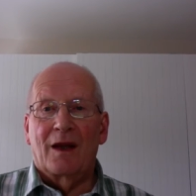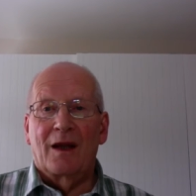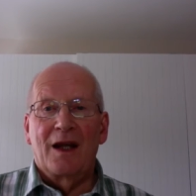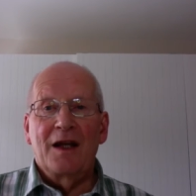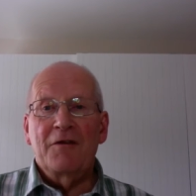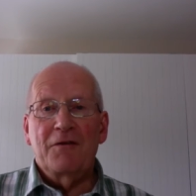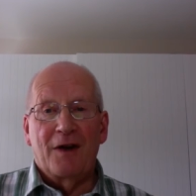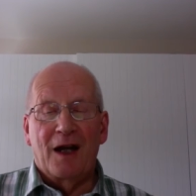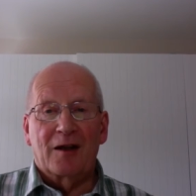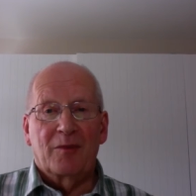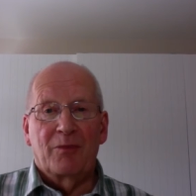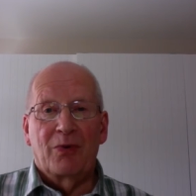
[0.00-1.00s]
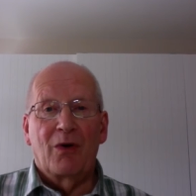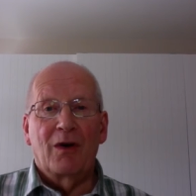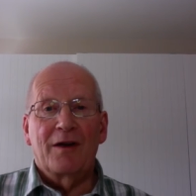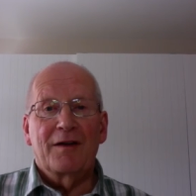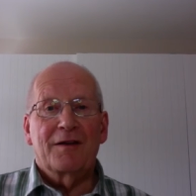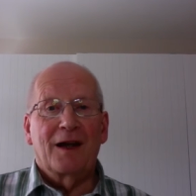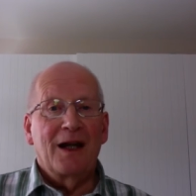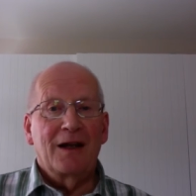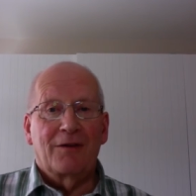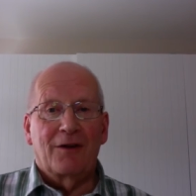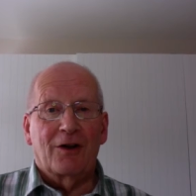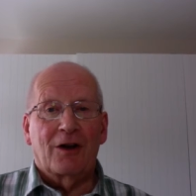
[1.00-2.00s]
In effect, Paul is saying
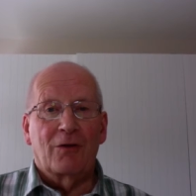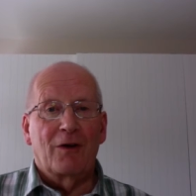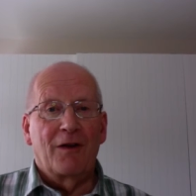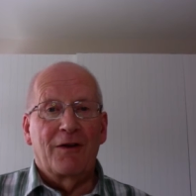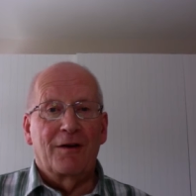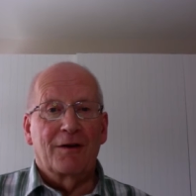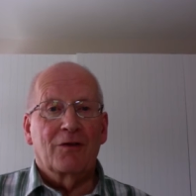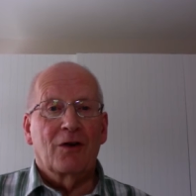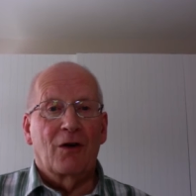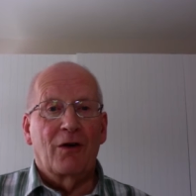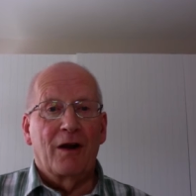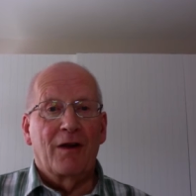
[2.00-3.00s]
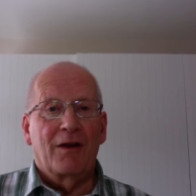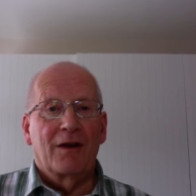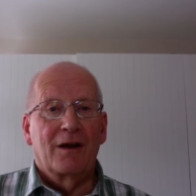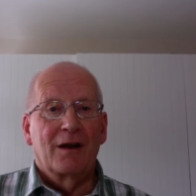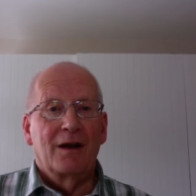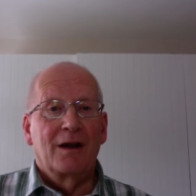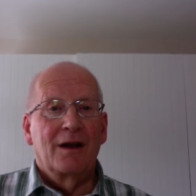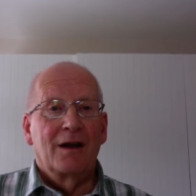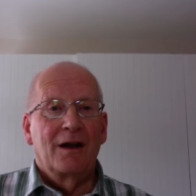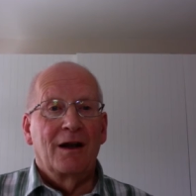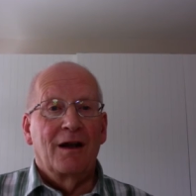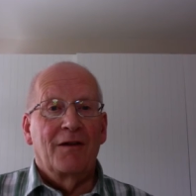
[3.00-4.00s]
to the Corinthians of Corinth
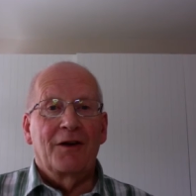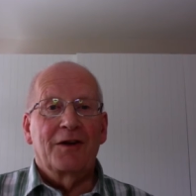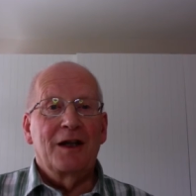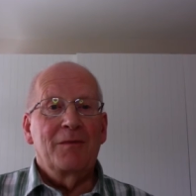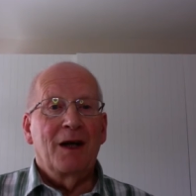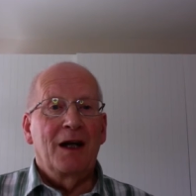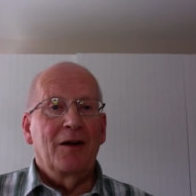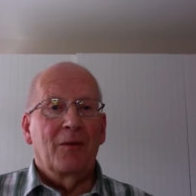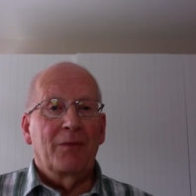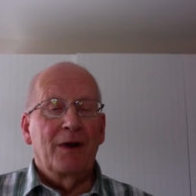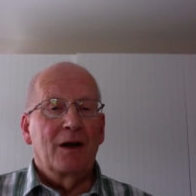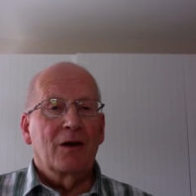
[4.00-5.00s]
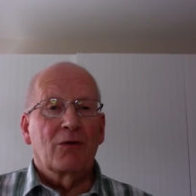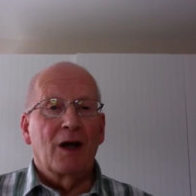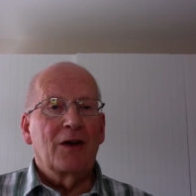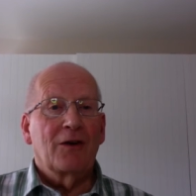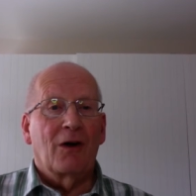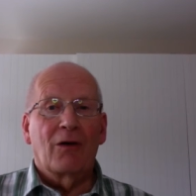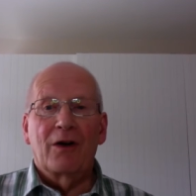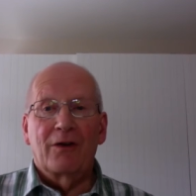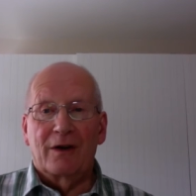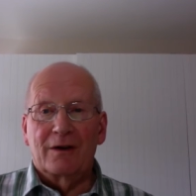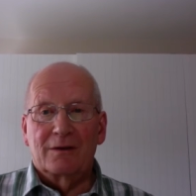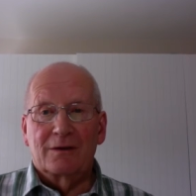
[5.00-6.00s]
that he may not be a great
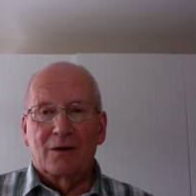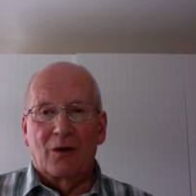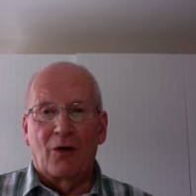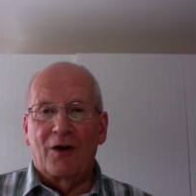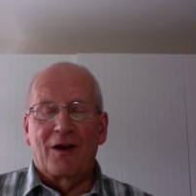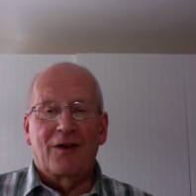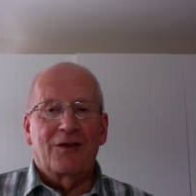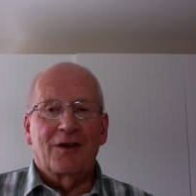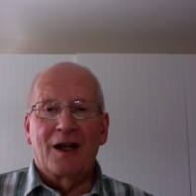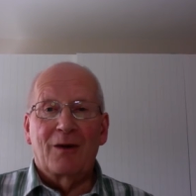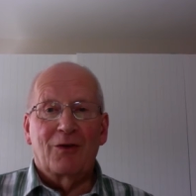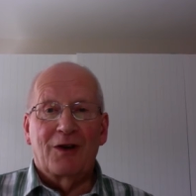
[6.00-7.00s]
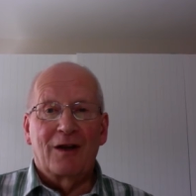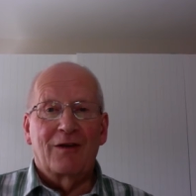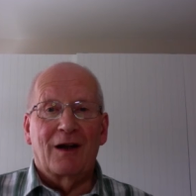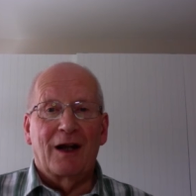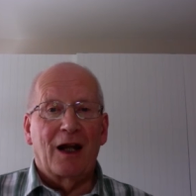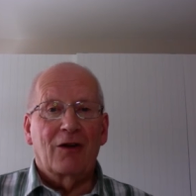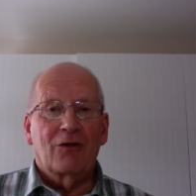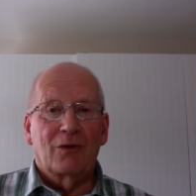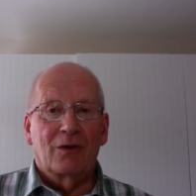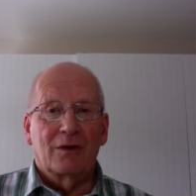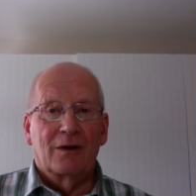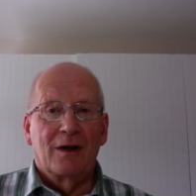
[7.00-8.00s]
orator or a distinguished
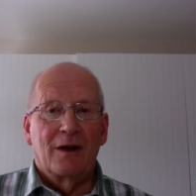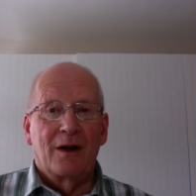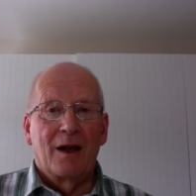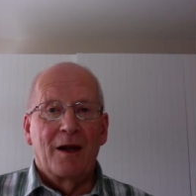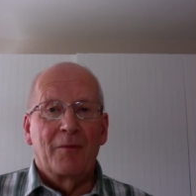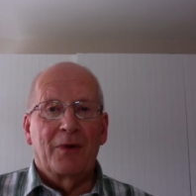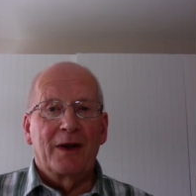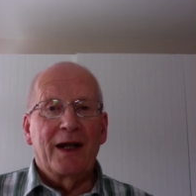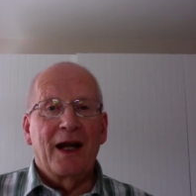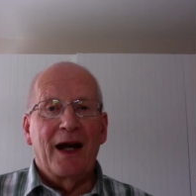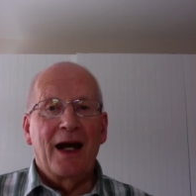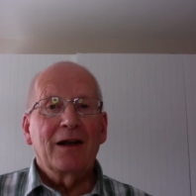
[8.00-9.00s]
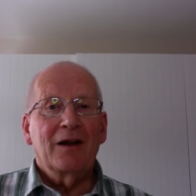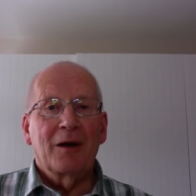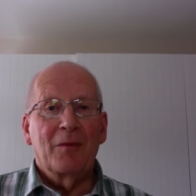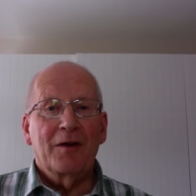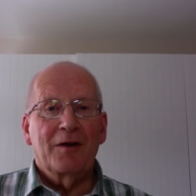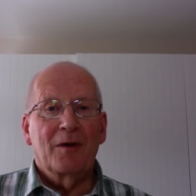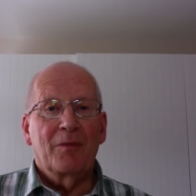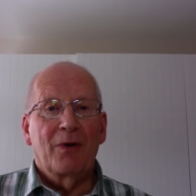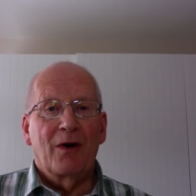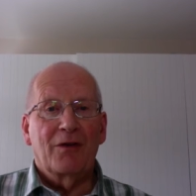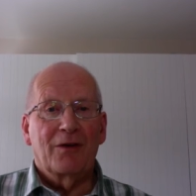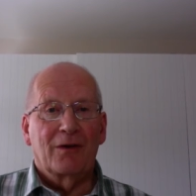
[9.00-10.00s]
intellectual, but he had come as an
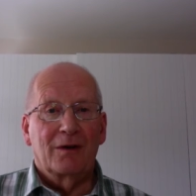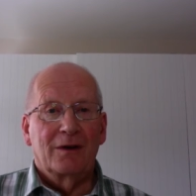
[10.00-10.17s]
apostle,